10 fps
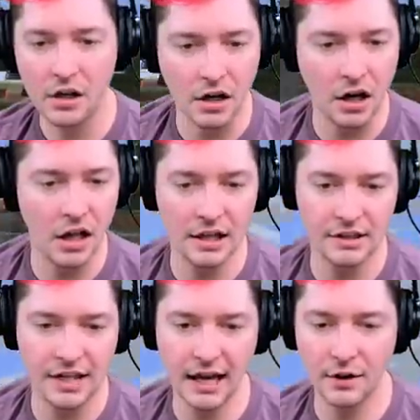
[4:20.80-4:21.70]
Go,
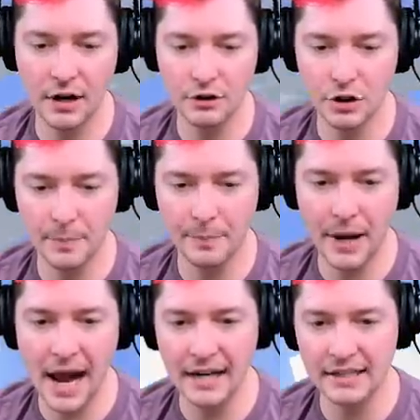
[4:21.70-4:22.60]
let's head around to the
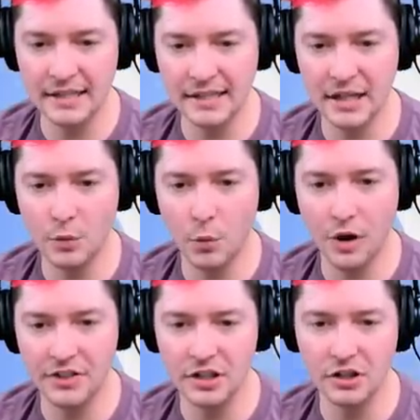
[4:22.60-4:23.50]
back to see
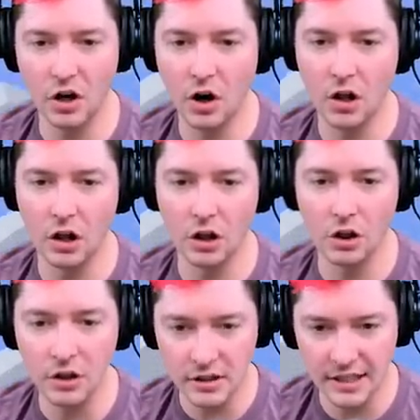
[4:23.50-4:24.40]
what this all
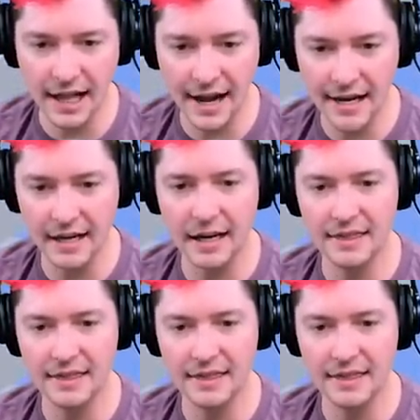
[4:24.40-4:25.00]
looks like.